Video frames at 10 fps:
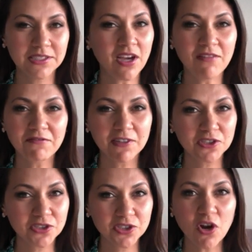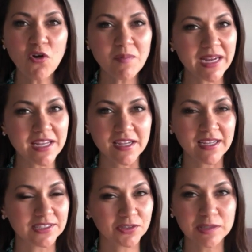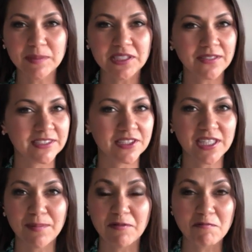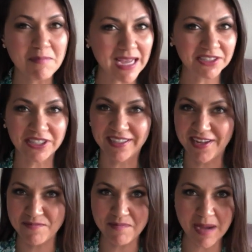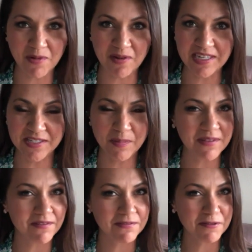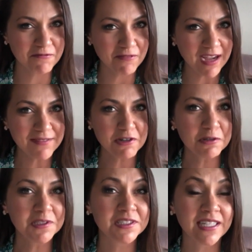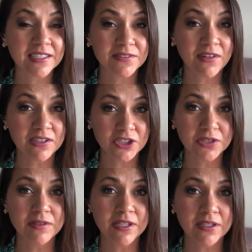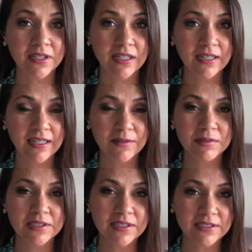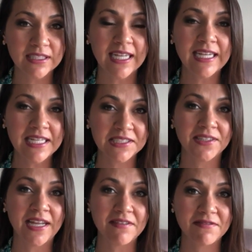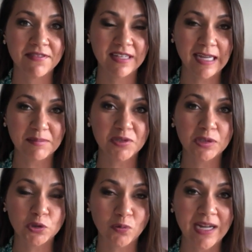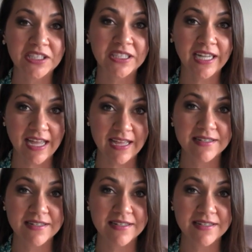Well, Tom, for so many kids, Christmas Eve is a time of magic and memories. But for five year old Dennis Vaughn Jr., it was the day his life came to a tragic